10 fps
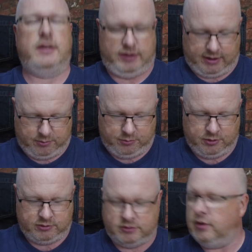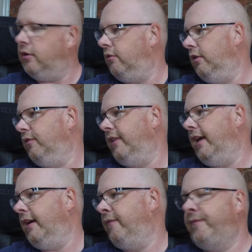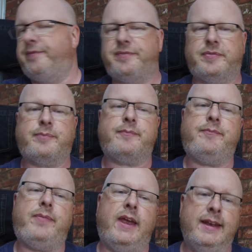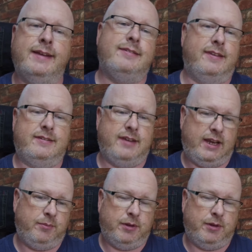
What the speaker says: downwards, or over there, and it's the same.